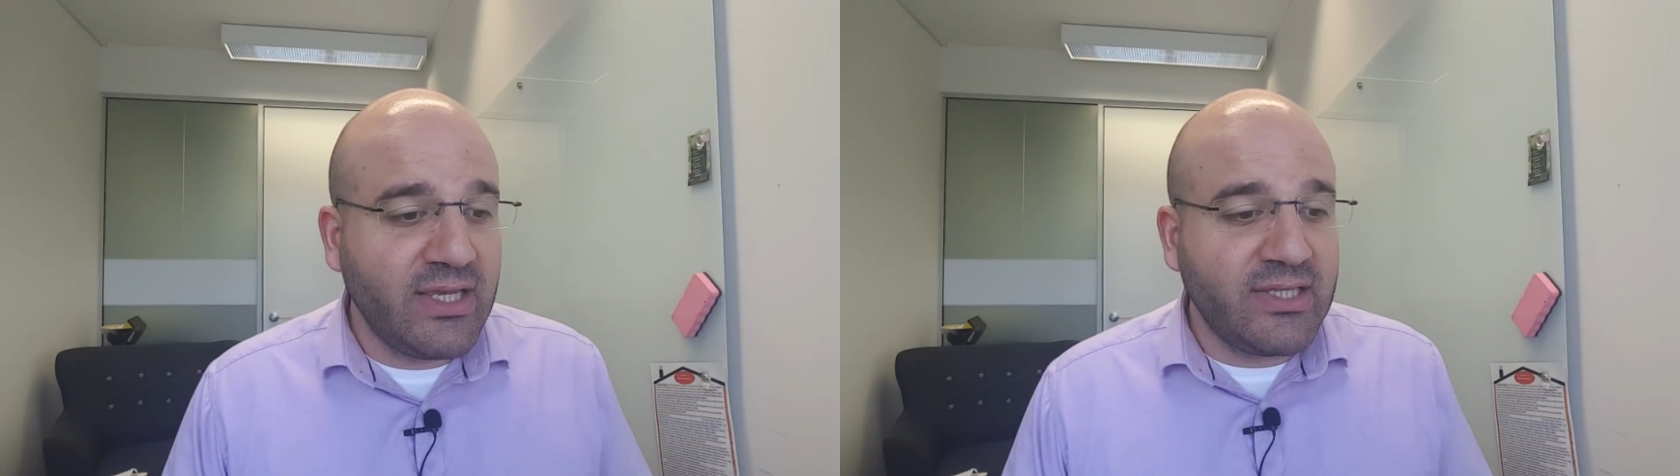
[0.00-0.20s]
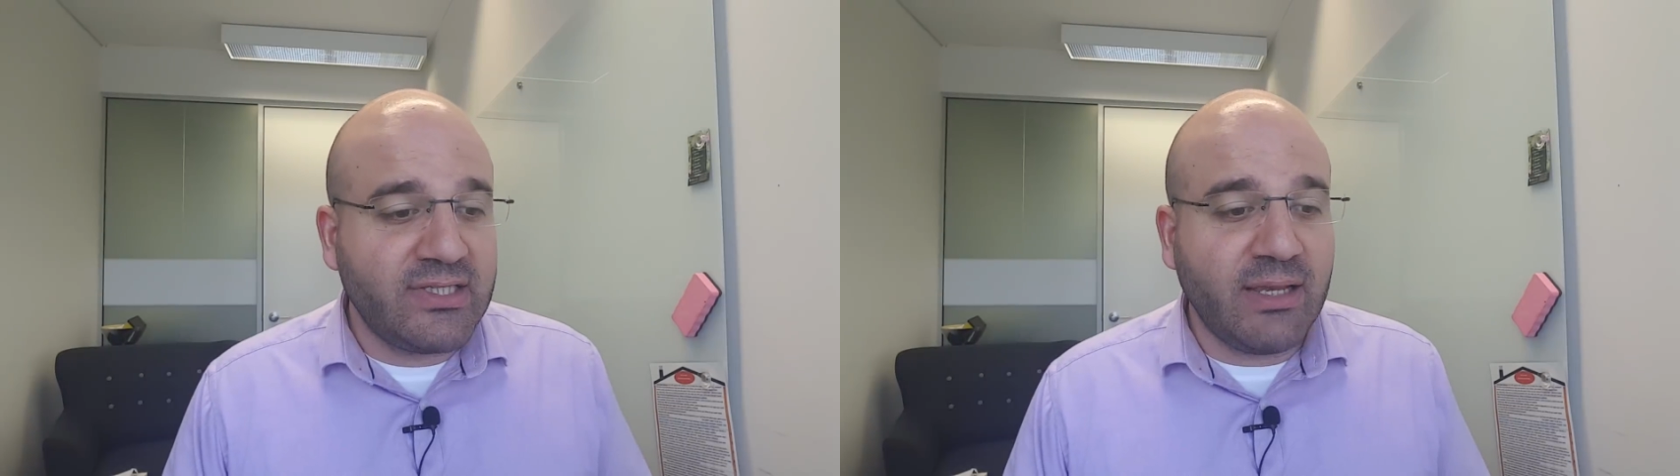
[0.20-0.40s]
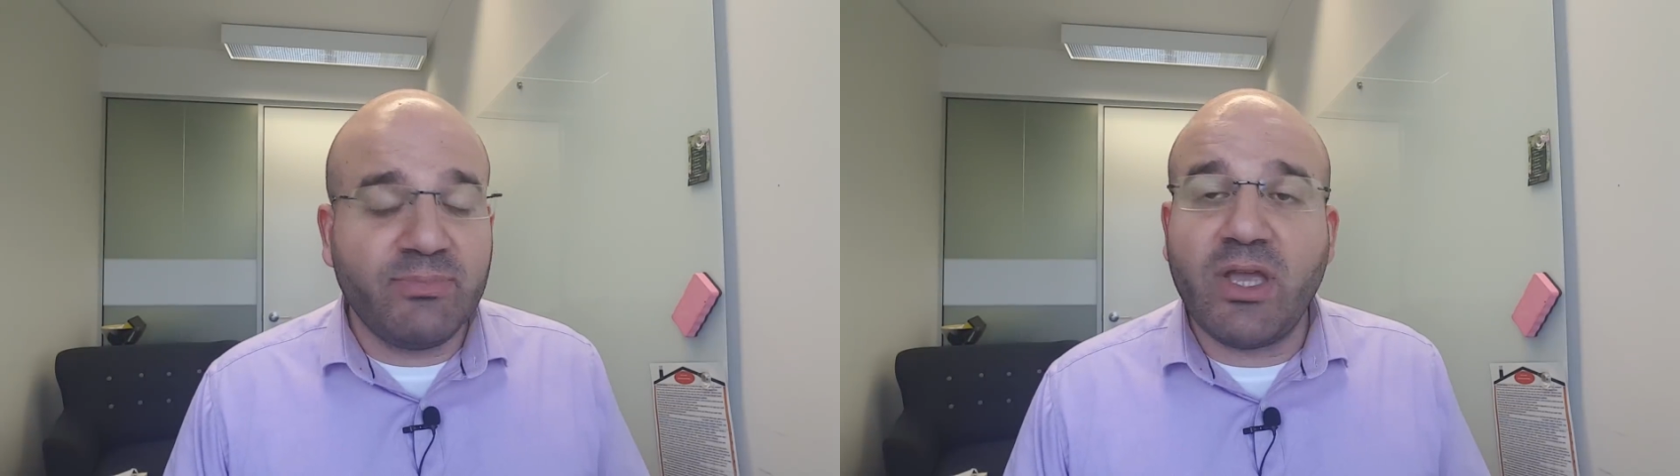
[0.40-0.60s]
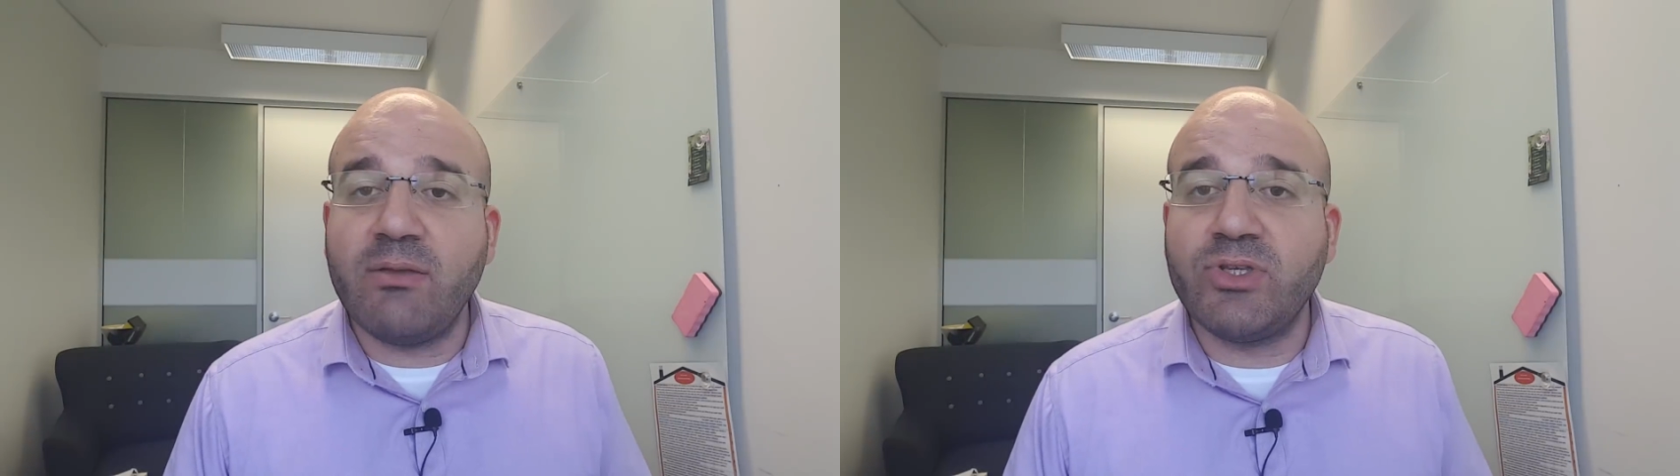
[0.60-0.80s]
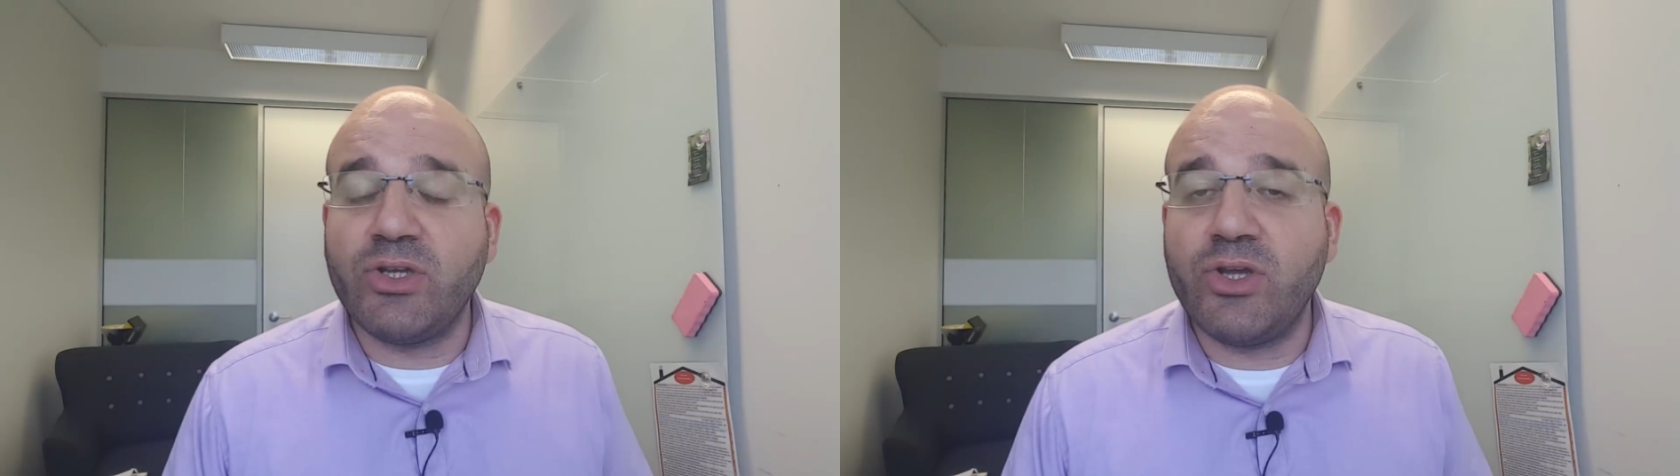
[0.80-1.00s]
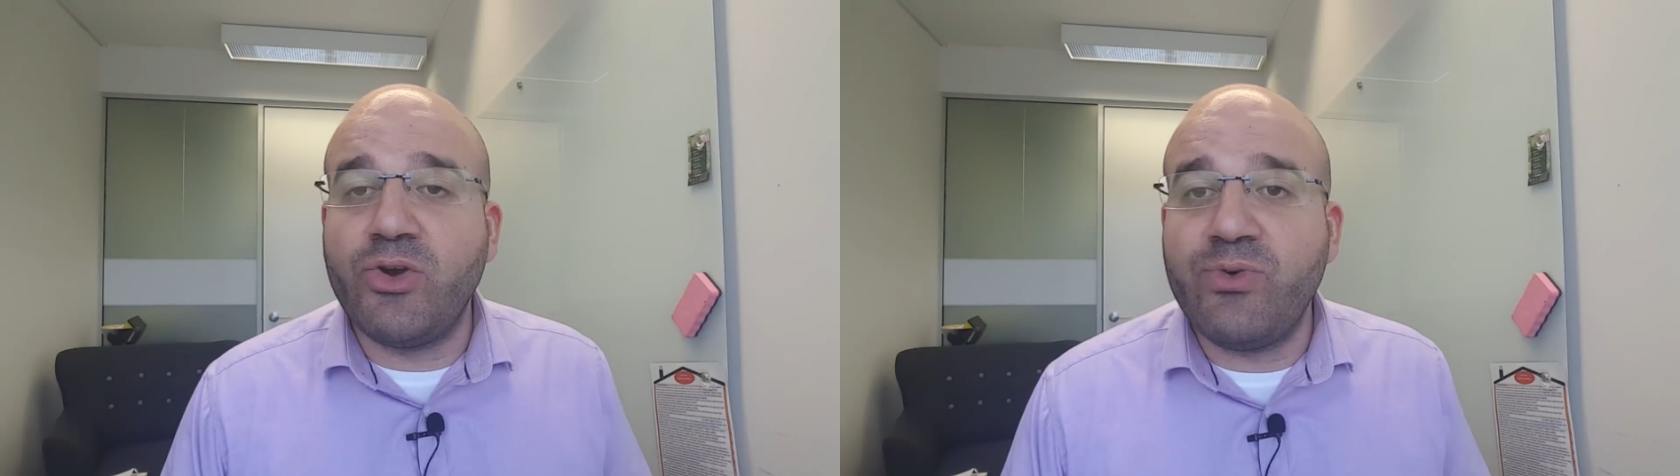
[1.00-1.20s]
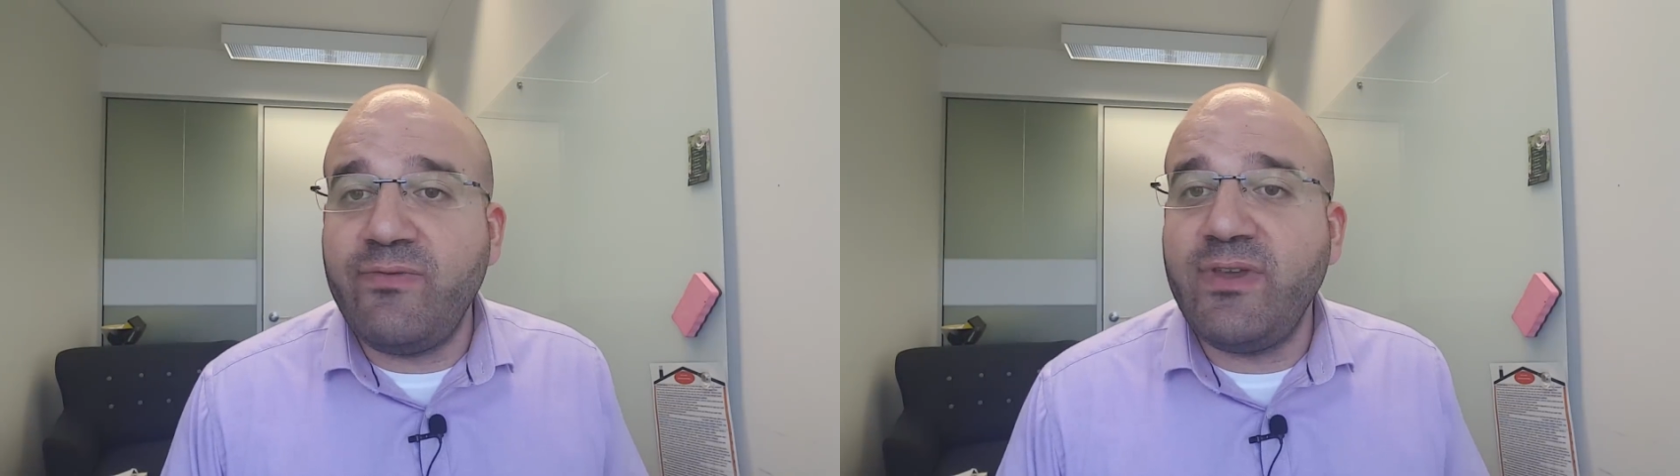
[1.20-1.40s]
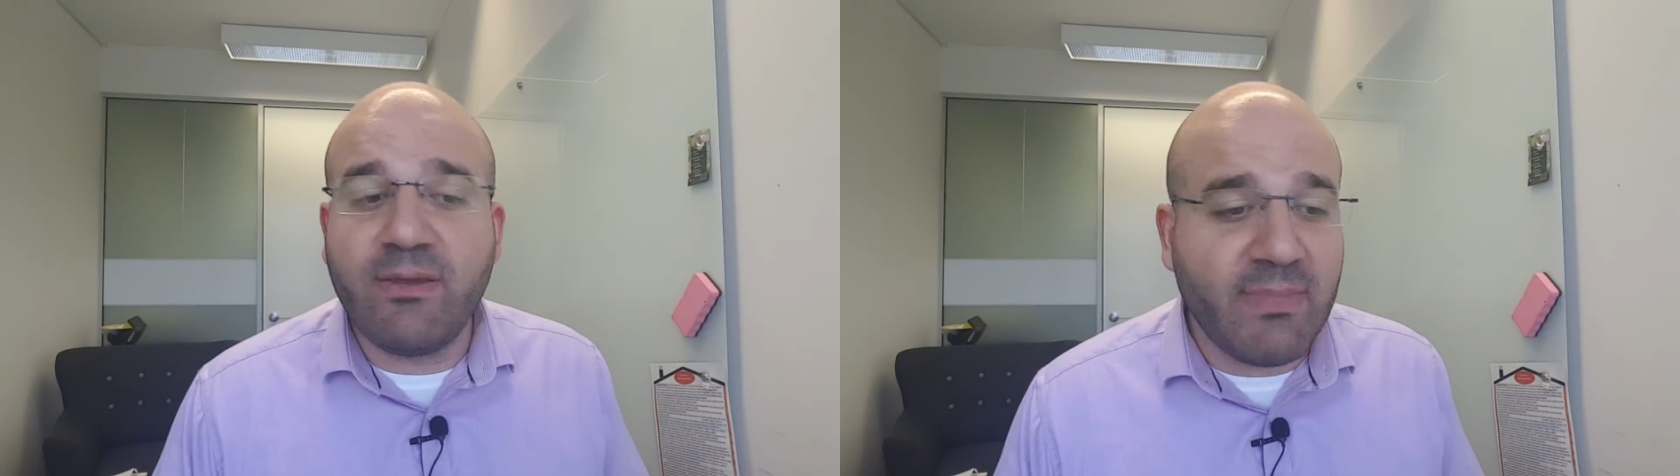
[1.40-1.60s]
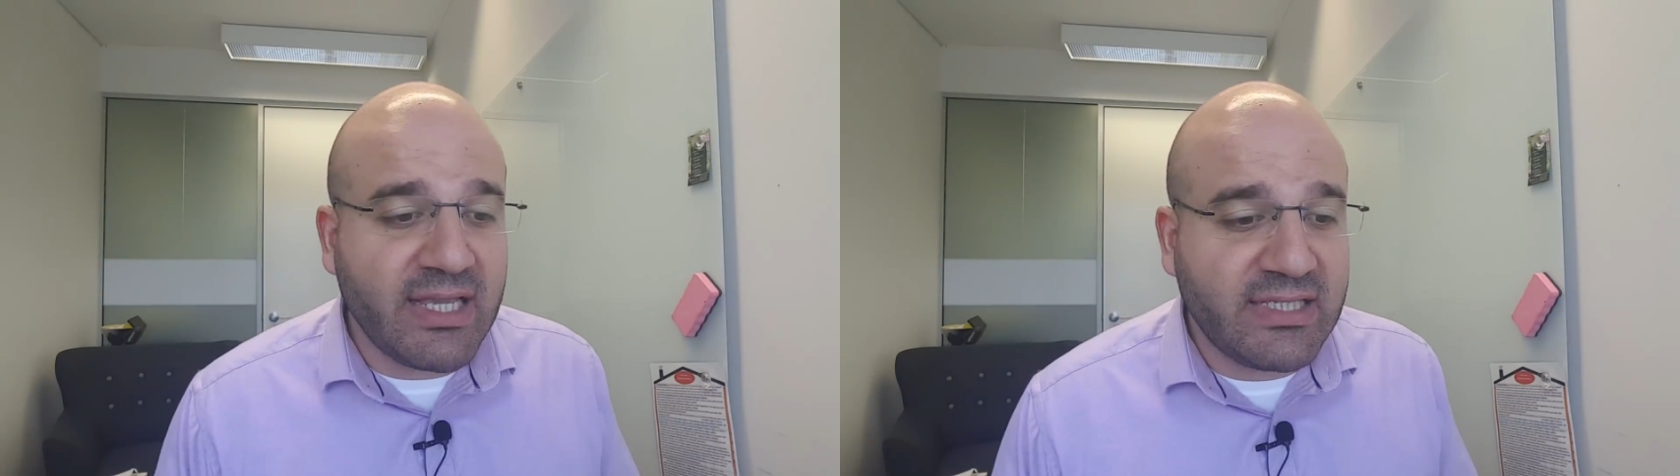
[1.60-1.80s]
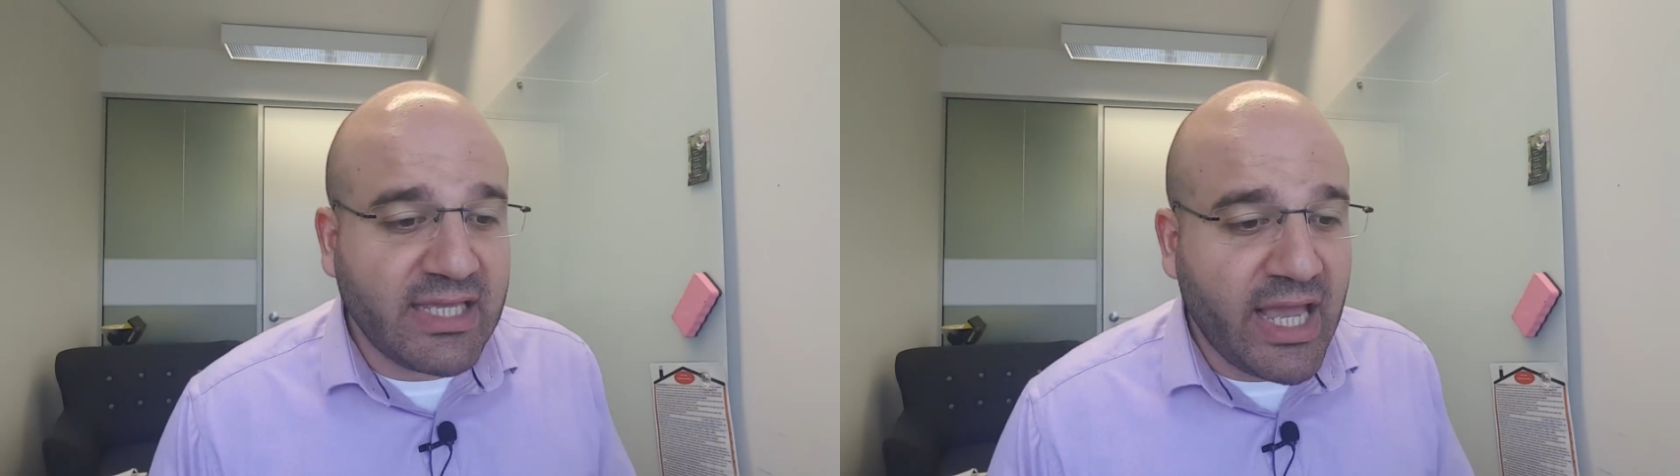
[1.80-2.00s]
sometimes on a horrific
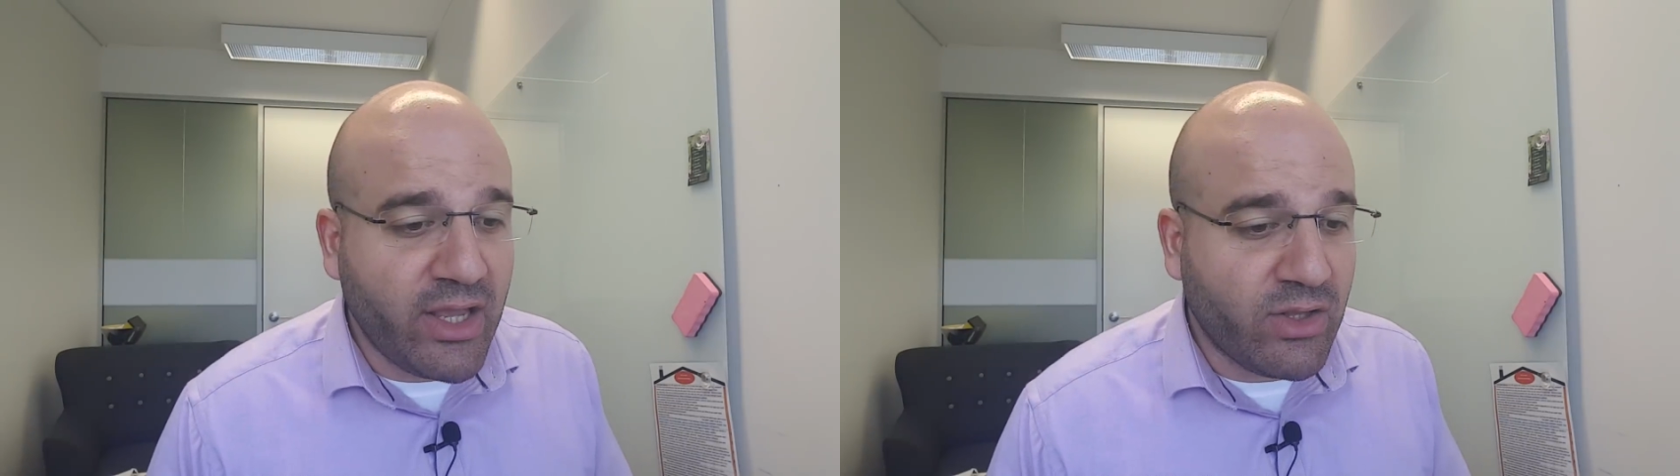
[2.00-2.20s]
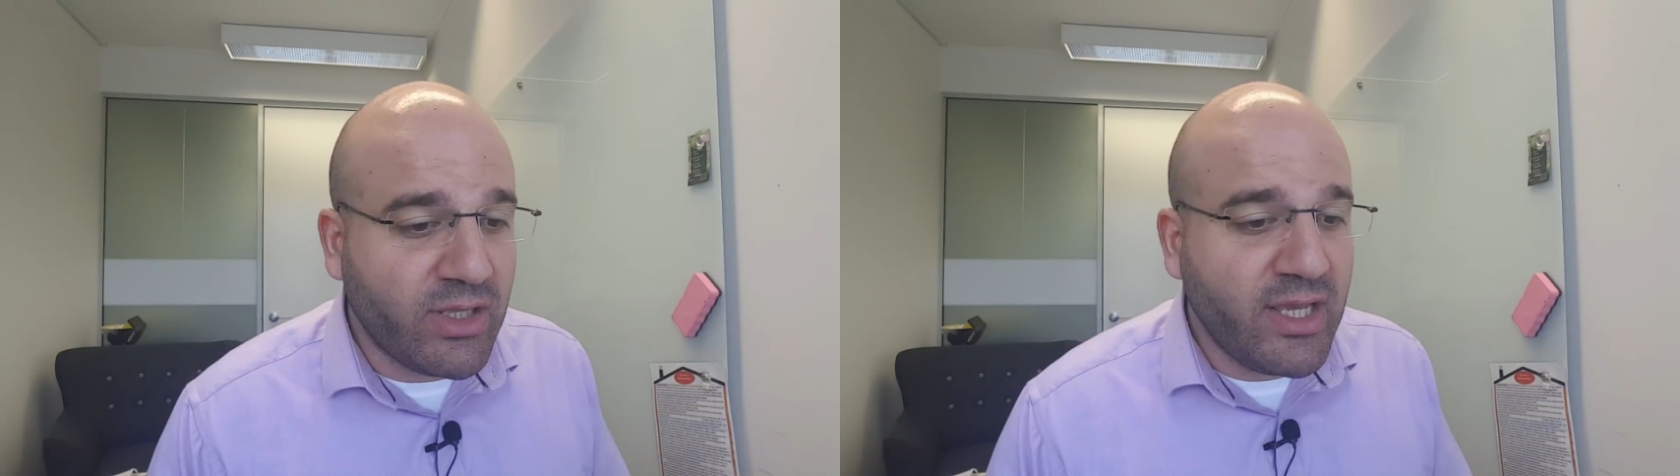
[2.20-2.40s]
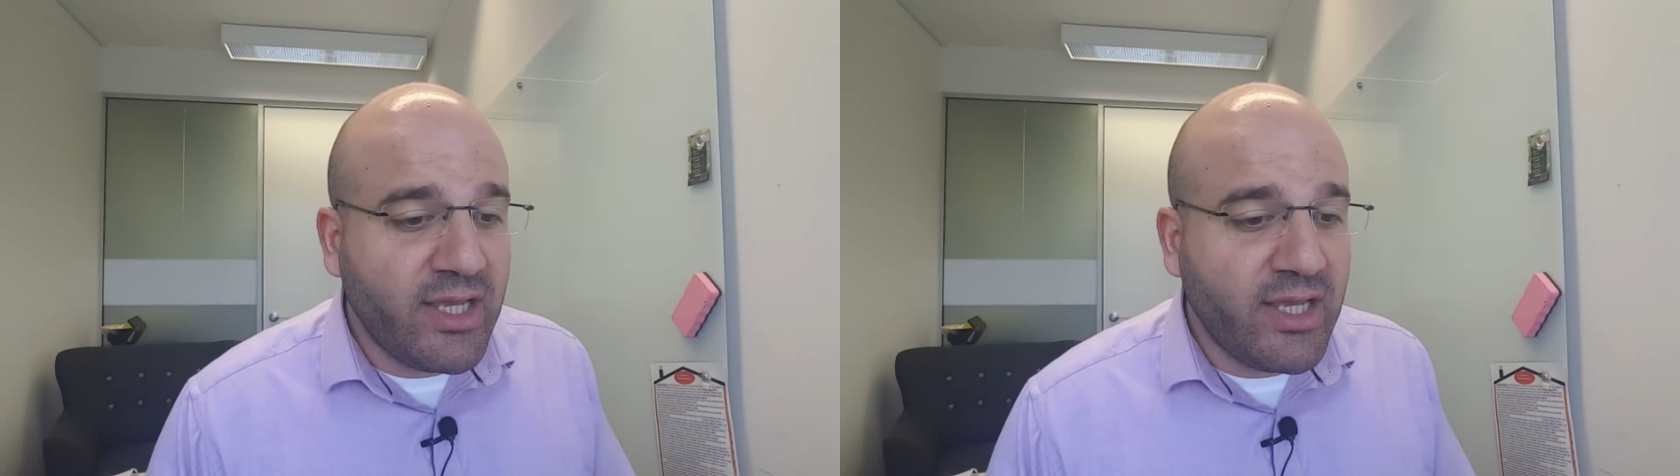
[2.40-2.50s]
mass scale,